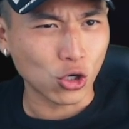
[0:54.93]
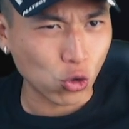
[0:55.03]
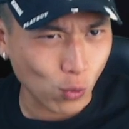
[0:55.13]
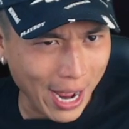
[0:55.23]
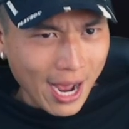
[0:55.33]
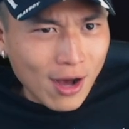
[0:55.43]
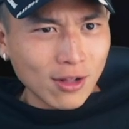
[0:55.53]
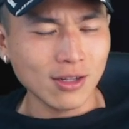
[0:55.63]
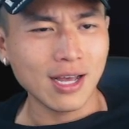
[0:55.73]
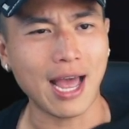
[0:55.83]

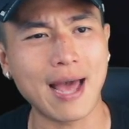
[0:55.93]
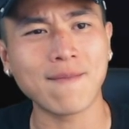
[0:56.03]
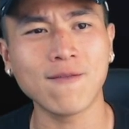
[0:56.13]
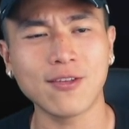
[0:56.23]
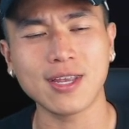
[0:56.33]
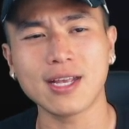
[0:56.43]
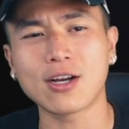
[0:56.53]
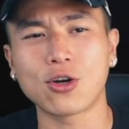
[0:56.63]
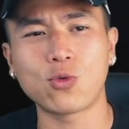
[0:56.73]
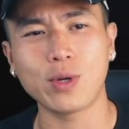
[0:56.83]
Growl, MV,
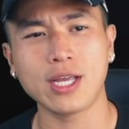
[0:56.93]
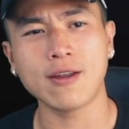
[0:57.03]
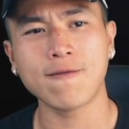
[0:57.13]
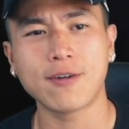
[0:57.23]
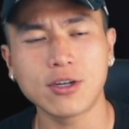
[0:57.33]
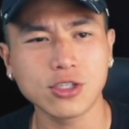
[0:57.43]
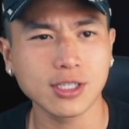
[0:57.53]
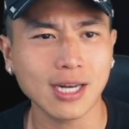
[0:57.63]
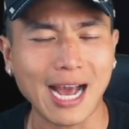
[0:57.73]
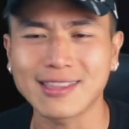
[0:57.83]
Korean
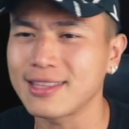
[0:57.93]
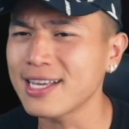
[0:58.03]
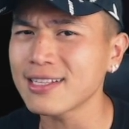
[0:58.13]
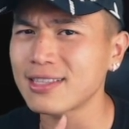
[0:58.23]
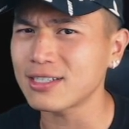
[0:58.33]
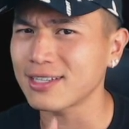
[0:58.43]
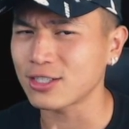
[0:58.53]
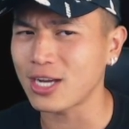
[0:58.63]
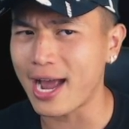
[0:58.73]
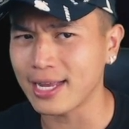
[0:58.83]
version. I think there's a
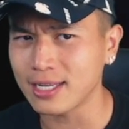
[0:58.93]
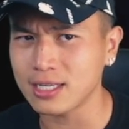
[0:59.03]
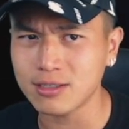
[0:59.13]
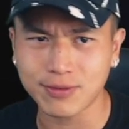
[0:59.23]
Chinese